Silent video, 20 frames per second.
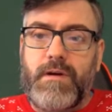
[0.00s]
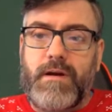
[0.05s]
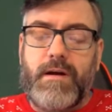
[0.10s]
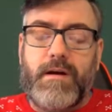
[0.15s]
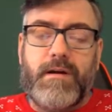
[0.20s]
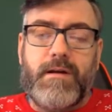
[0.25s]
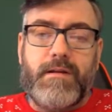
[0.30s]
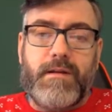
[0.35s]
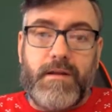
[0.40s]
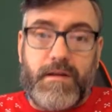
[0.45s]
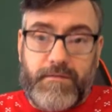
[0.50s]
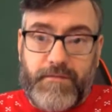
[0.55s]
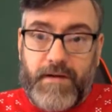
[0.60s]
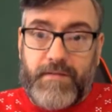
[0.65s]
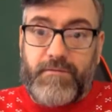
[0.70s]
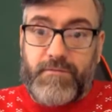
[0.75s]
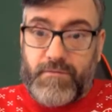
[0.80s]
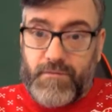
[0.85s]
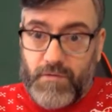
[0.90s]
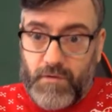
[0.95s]
And
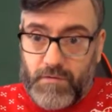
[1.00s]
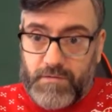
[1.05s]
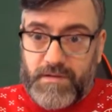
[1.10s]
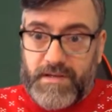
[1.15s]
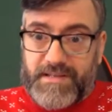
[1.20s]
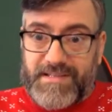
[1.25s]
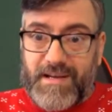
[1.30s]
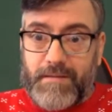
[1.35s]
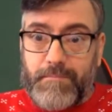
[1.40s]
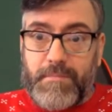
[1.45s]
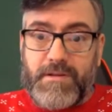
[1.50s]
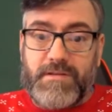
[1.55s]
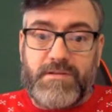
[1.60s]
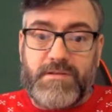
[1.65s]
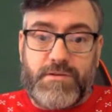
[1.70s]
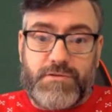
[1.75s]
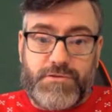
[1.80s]
I've got examples to